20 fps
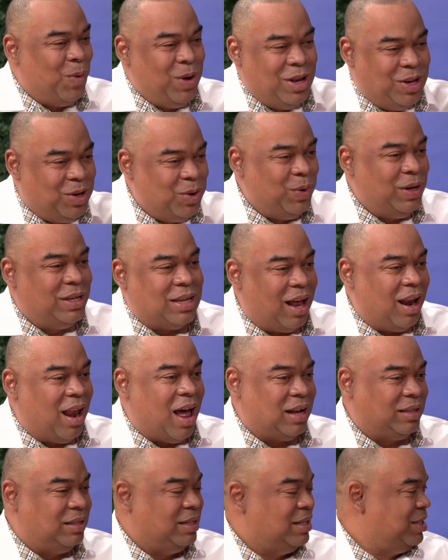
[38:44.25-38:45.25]
do it a
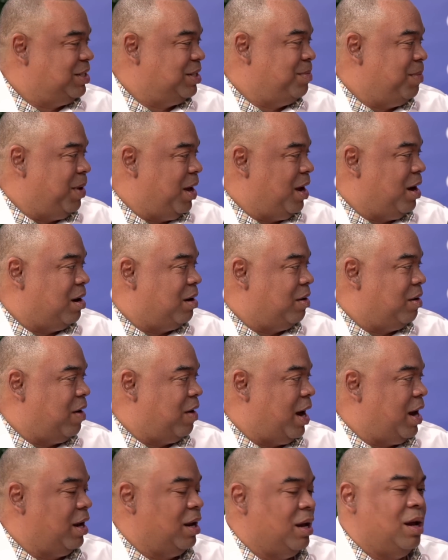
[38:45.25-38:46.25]
lot in Jamaica,
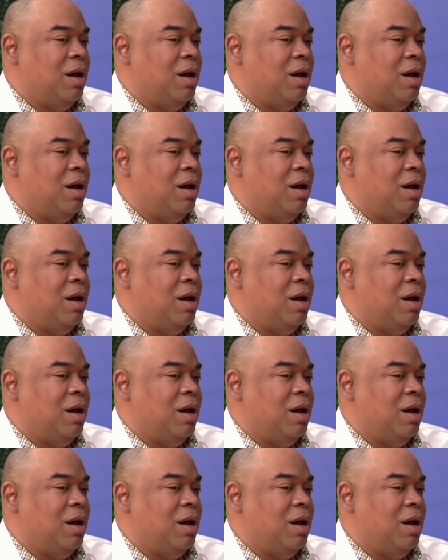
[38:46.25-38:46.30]
right?